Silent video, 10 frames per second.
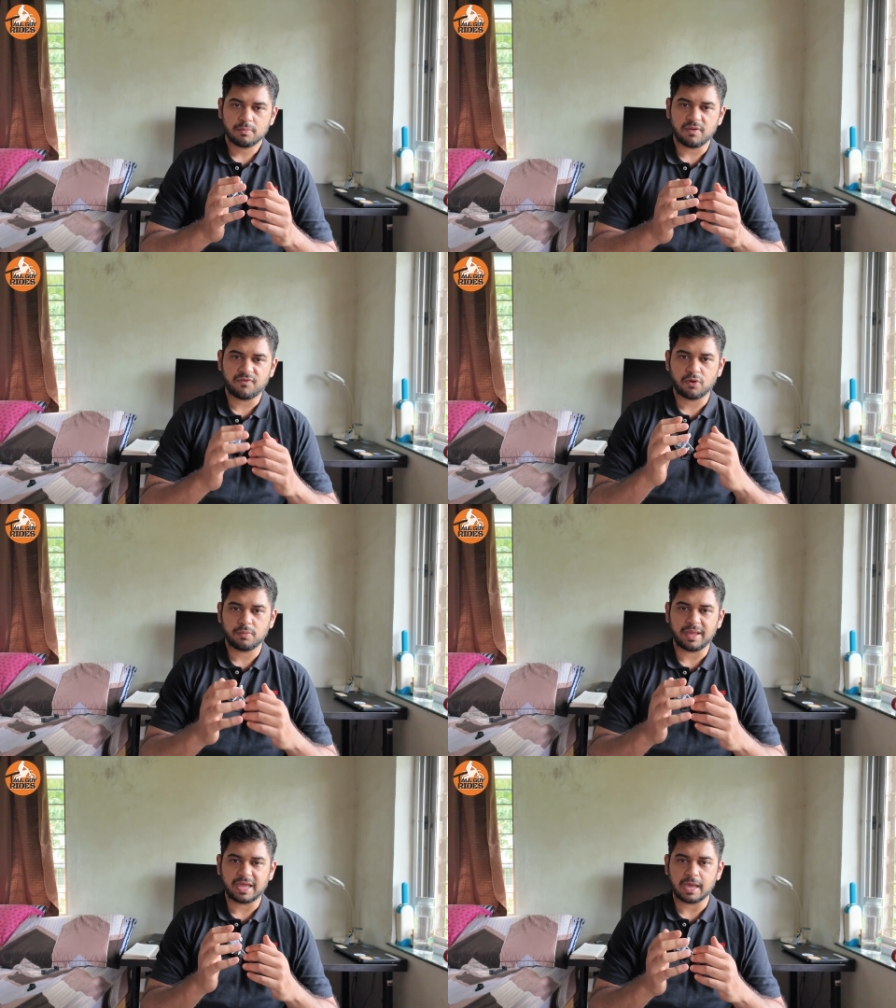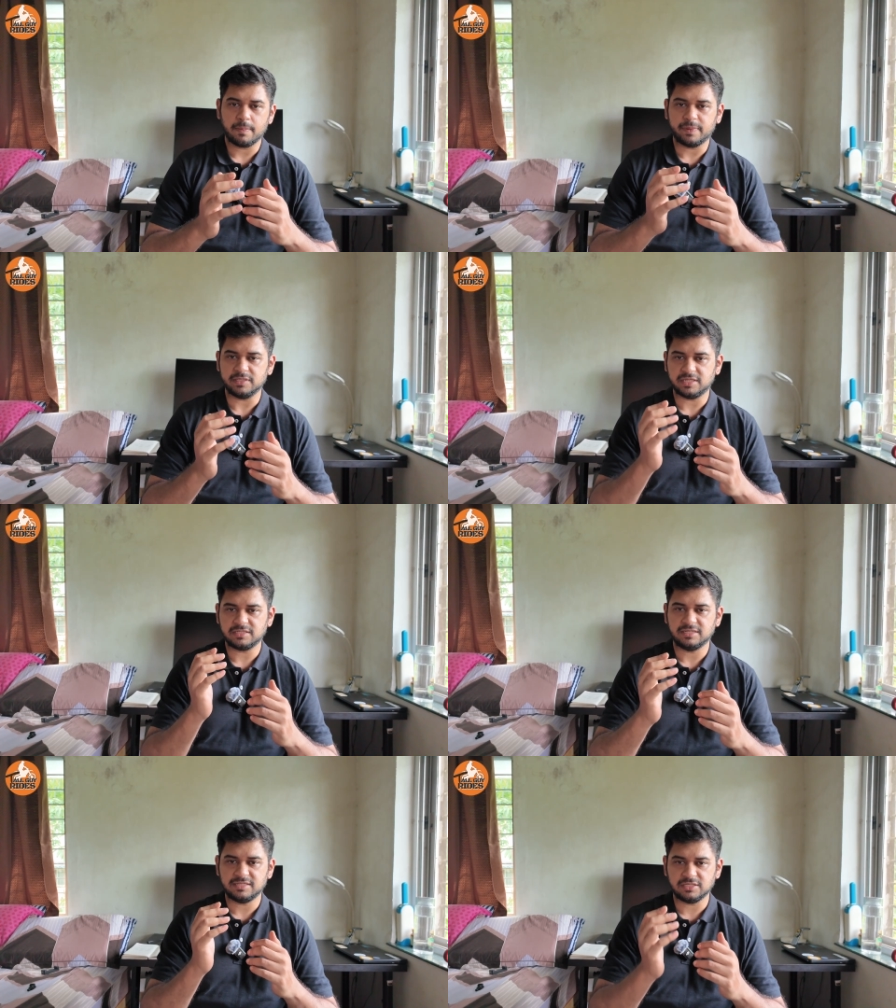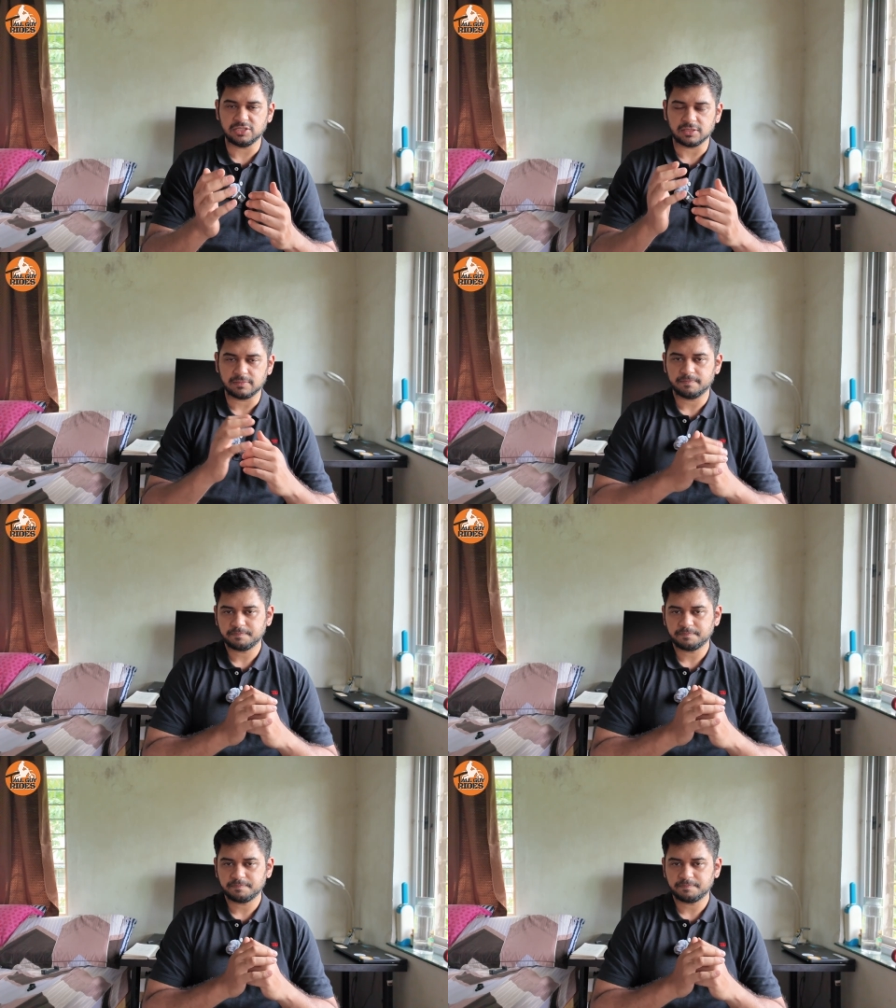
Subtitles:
before making a purchase decision.